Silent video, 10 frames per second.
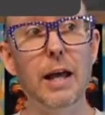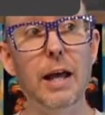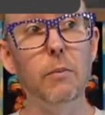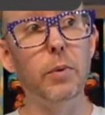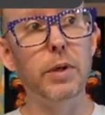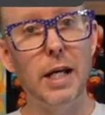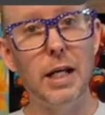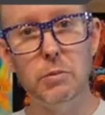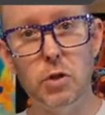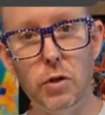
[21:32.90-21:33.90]
And when we take
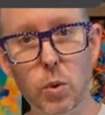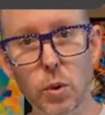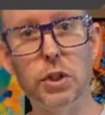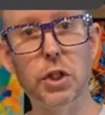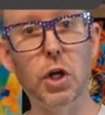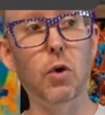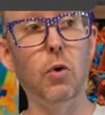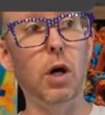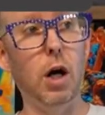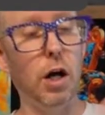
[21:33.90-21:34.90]
them to the quilt
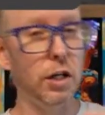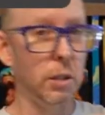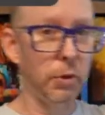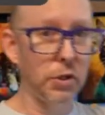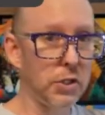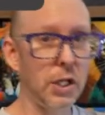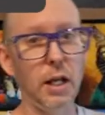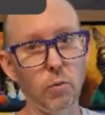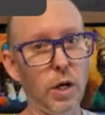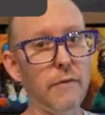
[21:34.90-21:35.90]
show,
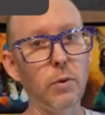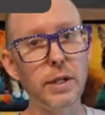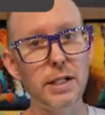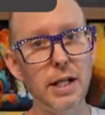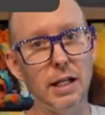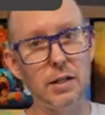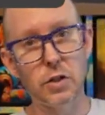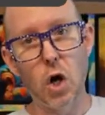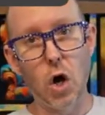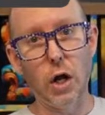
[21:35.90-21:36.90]
100%, whatever we take is
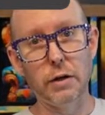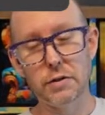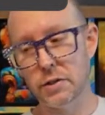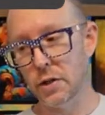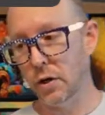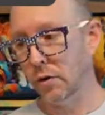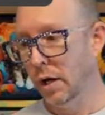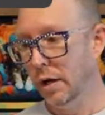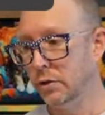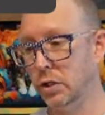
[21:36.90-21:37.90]
gone. So
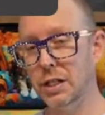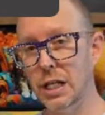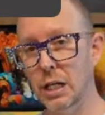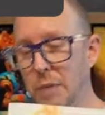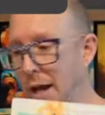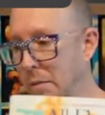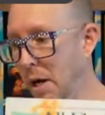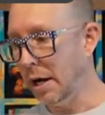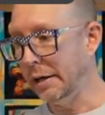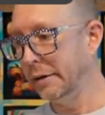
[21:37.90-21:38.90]
just keep that in
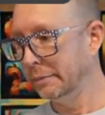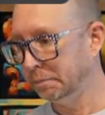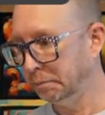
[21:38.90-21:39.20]
mind.